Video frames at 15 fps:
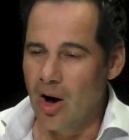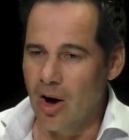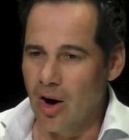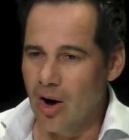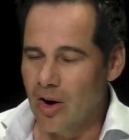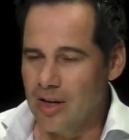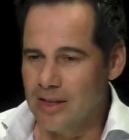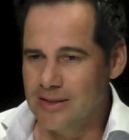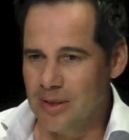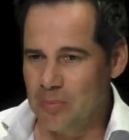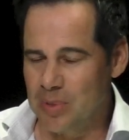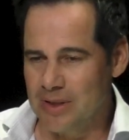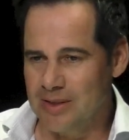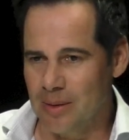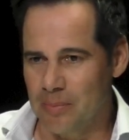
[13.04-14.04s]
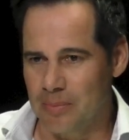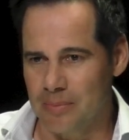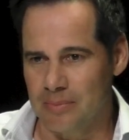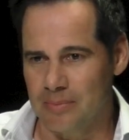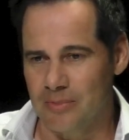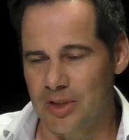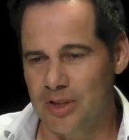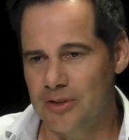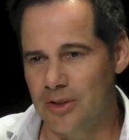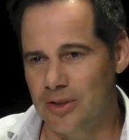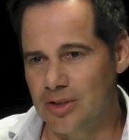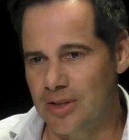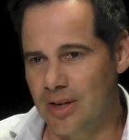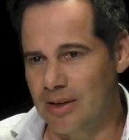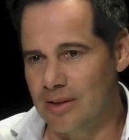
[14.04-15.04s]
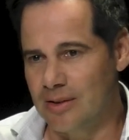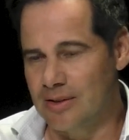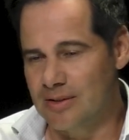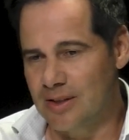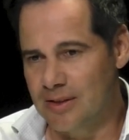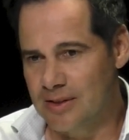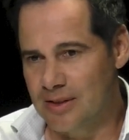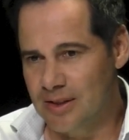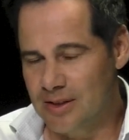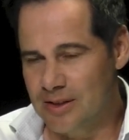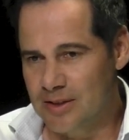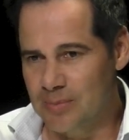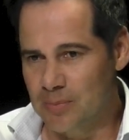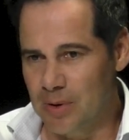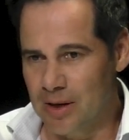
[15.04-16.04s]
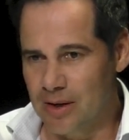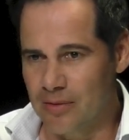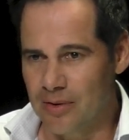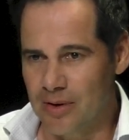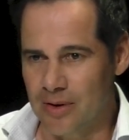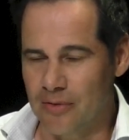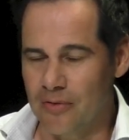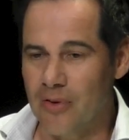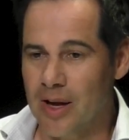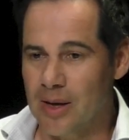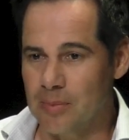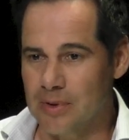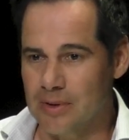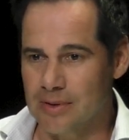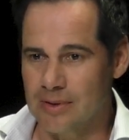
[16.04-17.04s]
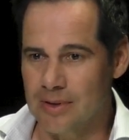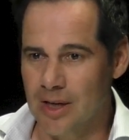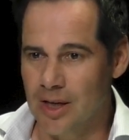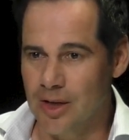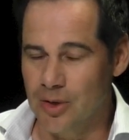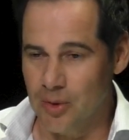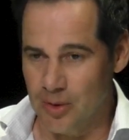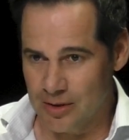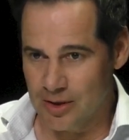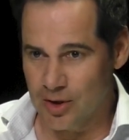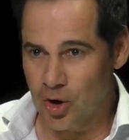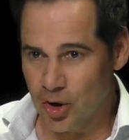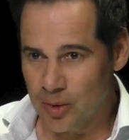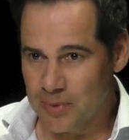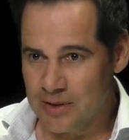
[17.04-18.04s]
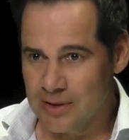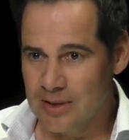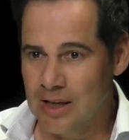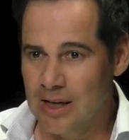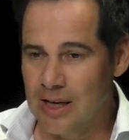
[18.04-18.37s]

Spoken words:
Oh, it's simply some research done in the 60s by a very famous US economist,